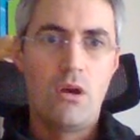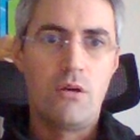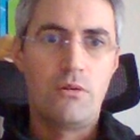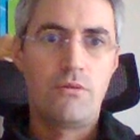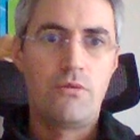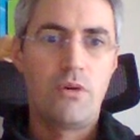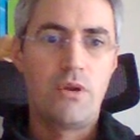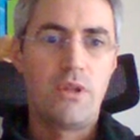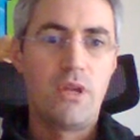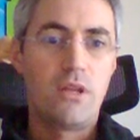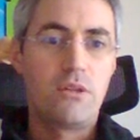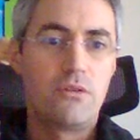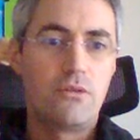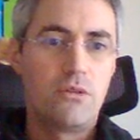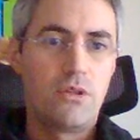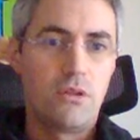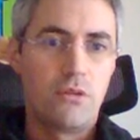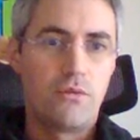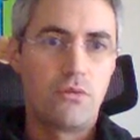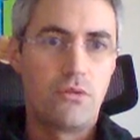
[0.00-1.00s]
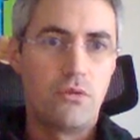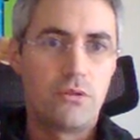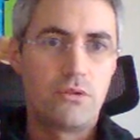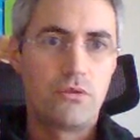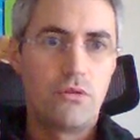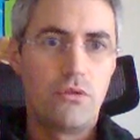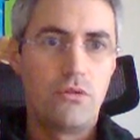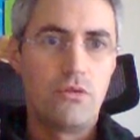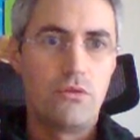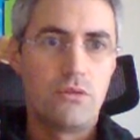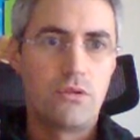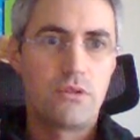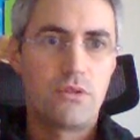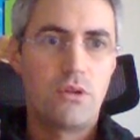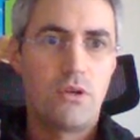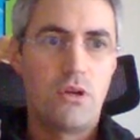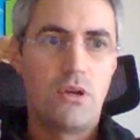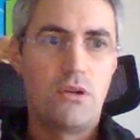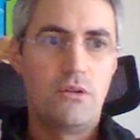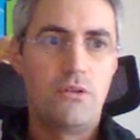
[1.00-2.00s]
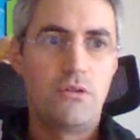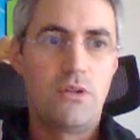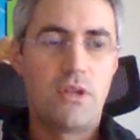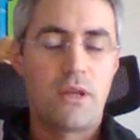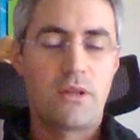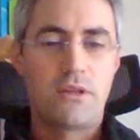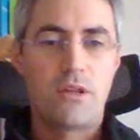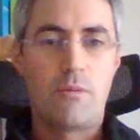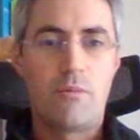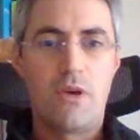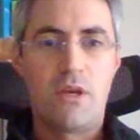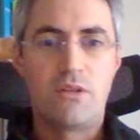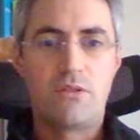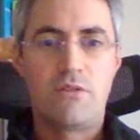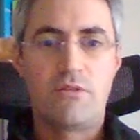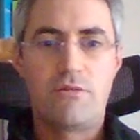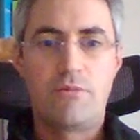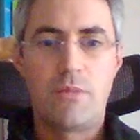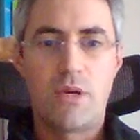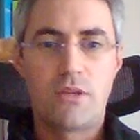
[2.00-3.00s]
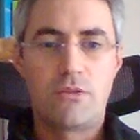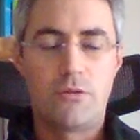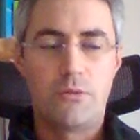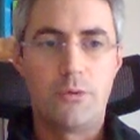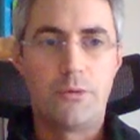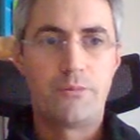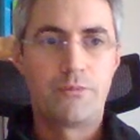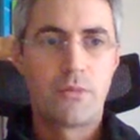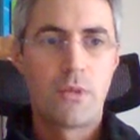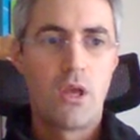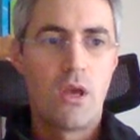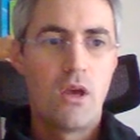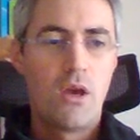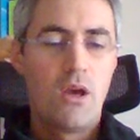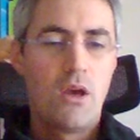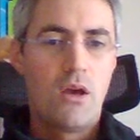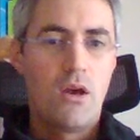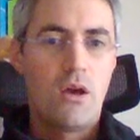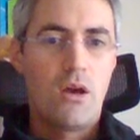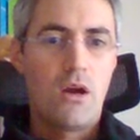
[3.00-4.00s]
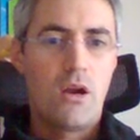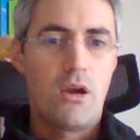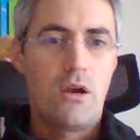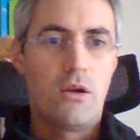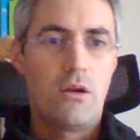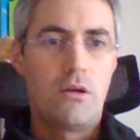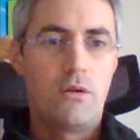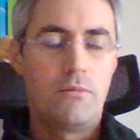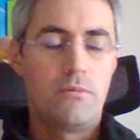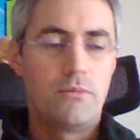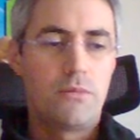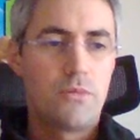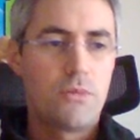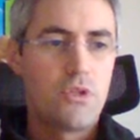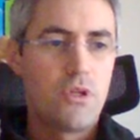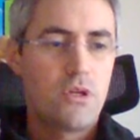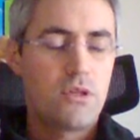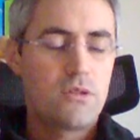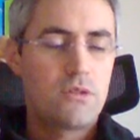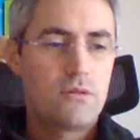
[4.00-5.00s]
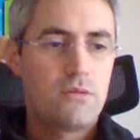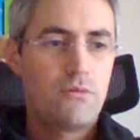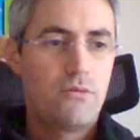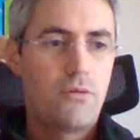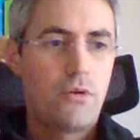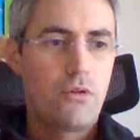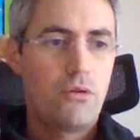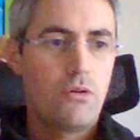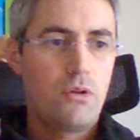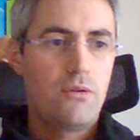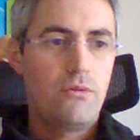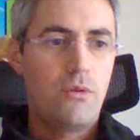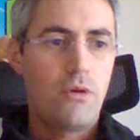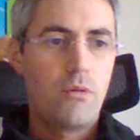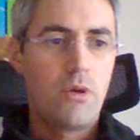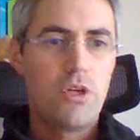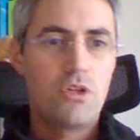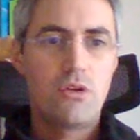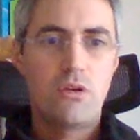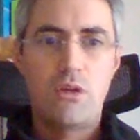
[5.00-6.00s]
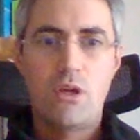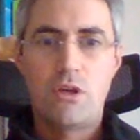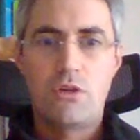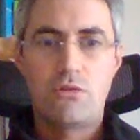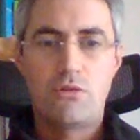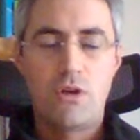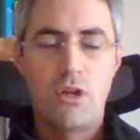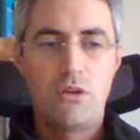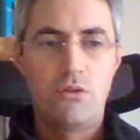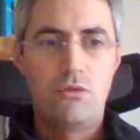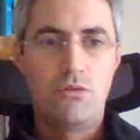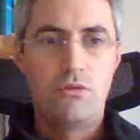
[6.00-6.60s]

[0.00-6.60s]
For that, you need, of course, to use the database of Matomo. Just for your information, I tried to